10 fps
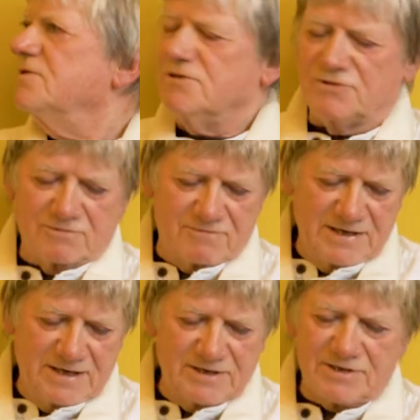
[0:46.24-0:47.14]
a sort of
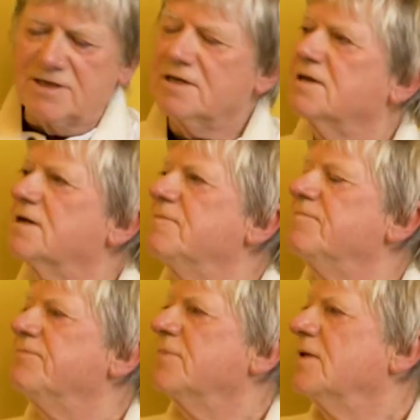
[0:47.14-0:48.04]
realistic
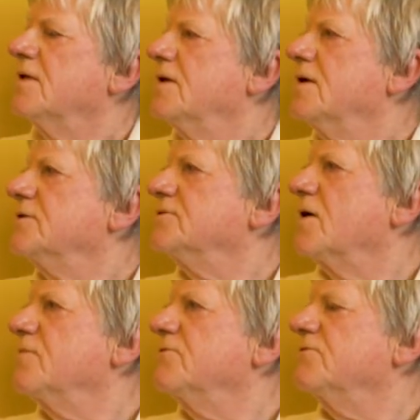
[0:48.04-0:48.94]

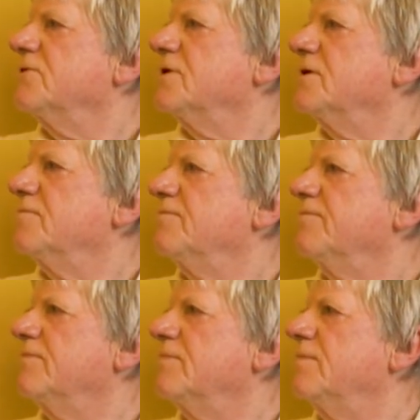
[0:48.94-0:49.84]
type
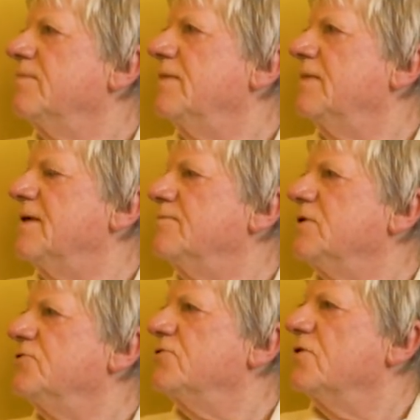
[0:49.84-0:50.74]
of
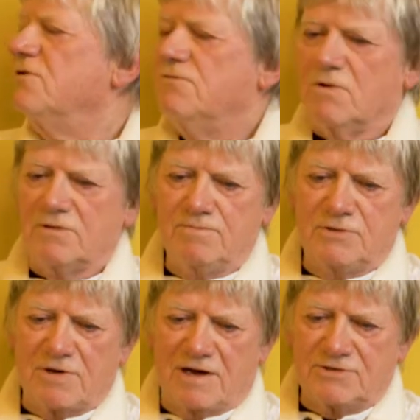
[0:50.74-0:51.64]
image of what the
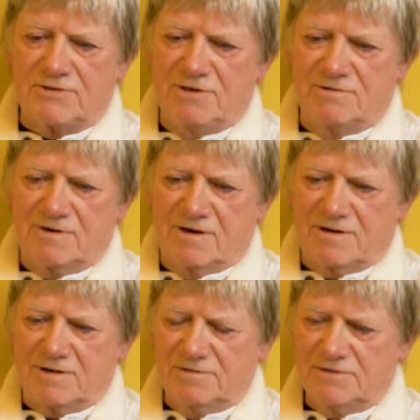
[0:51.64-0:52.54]
Buddha actually looked
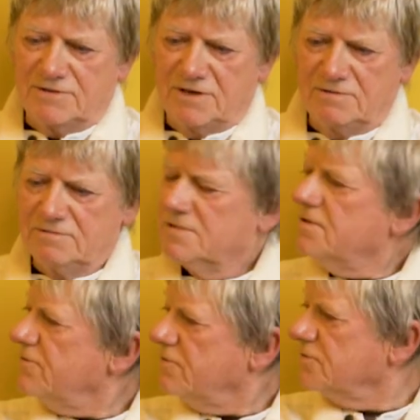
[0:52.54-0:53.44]
like. So
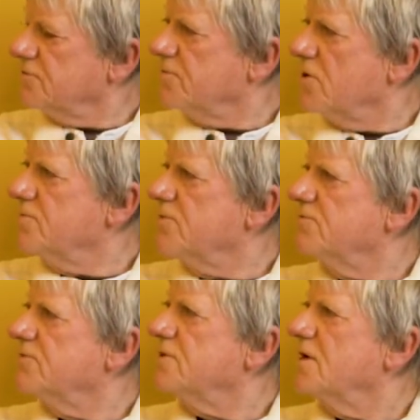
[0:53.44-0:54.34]
I thought it was appropriate
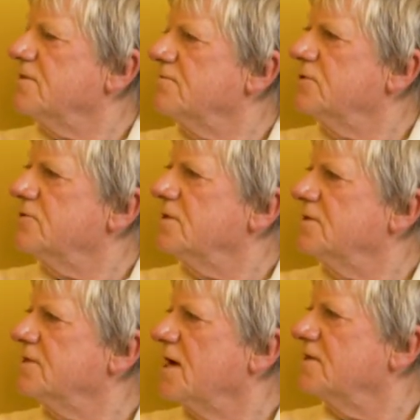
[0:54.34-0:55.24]
for today. The Buddha
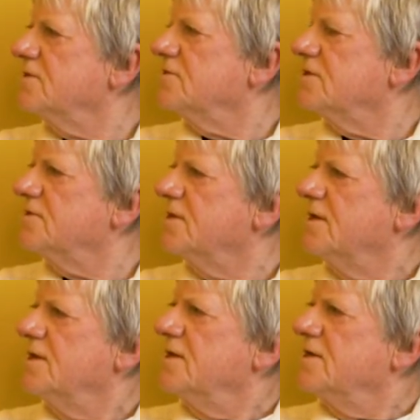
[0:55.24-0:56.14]
and Ananda
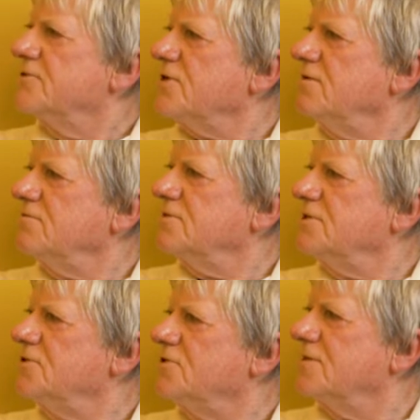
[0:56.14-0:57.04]
as
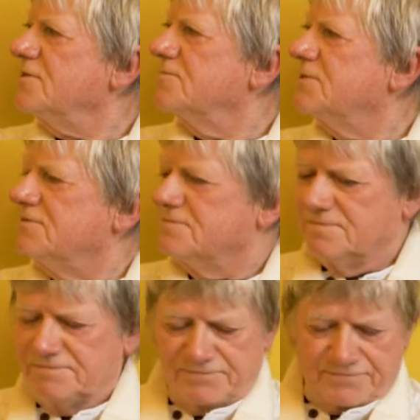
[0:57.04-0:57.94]
elderly gentlemen.
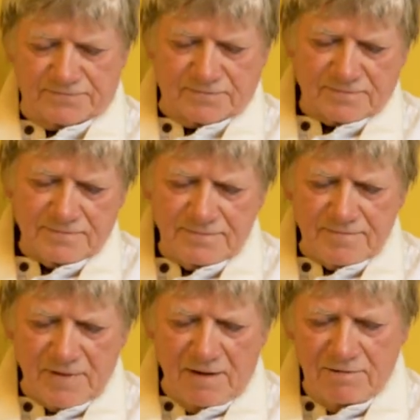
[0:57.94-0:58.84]

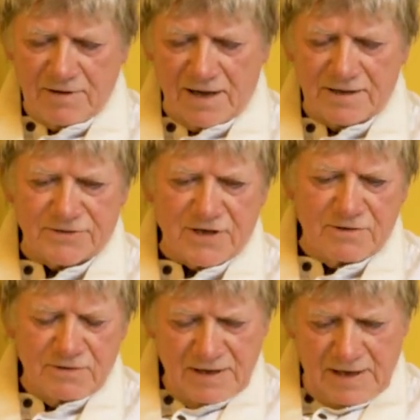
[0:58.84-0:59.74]
Okay,
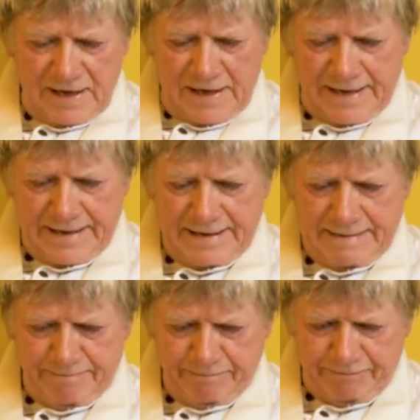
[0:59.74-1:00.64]
so
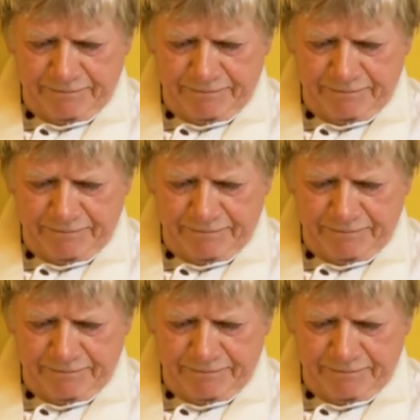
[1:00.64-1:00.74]
yeah,